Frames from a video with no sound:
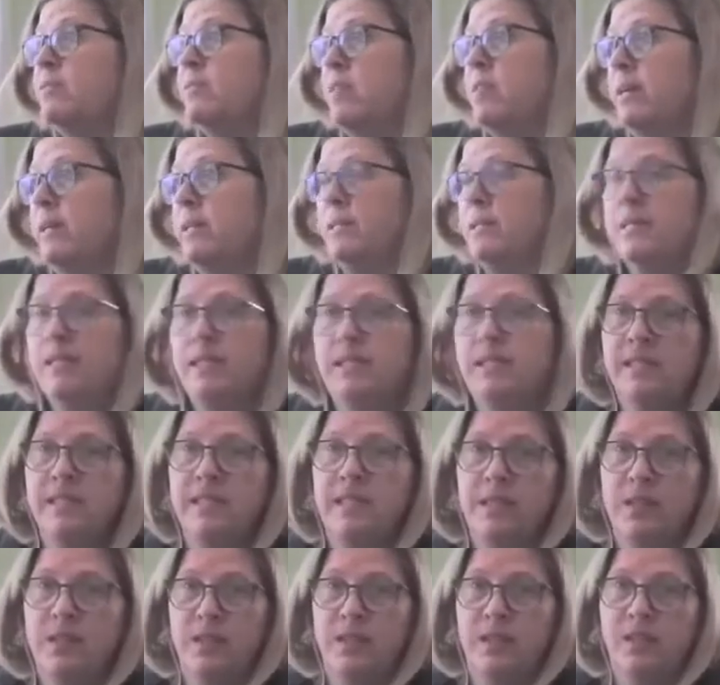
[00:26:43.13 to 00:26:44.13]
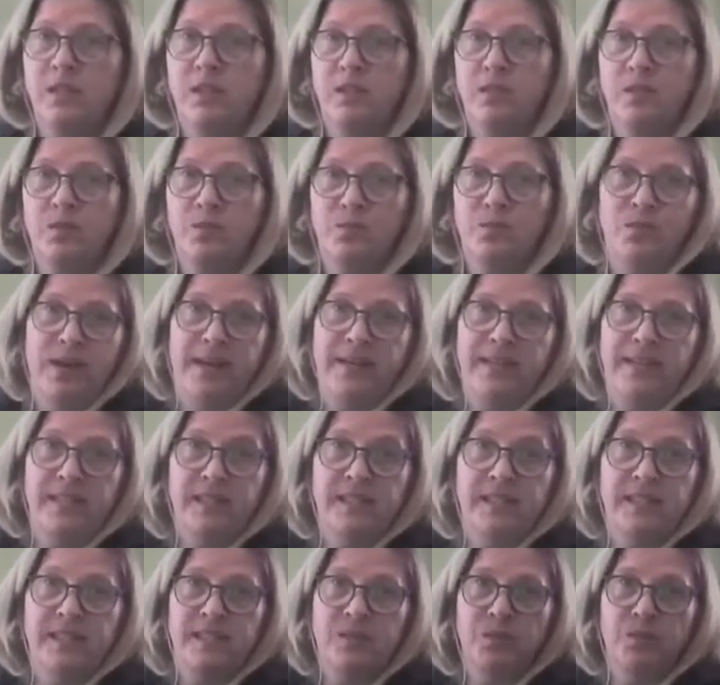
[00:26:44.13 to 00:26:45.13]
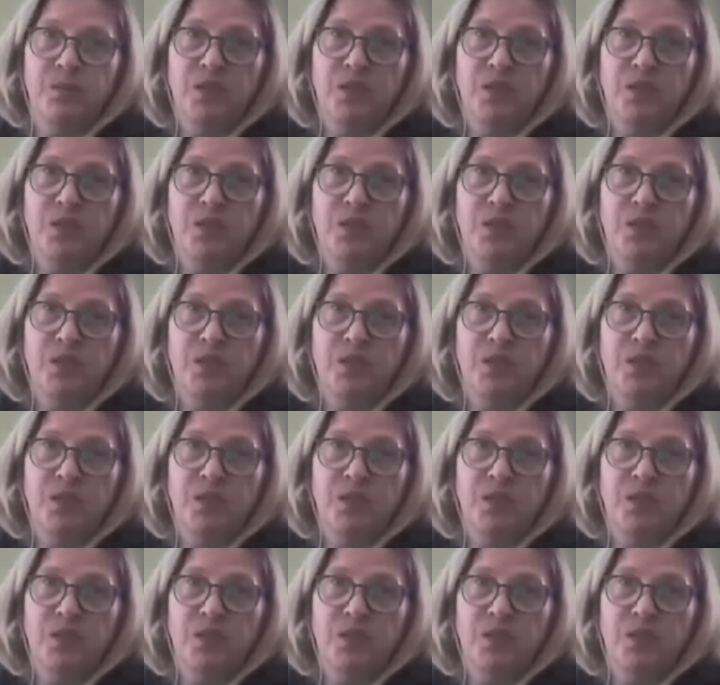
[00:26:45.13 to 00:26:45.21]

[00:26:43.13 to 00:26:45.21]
filings in writings,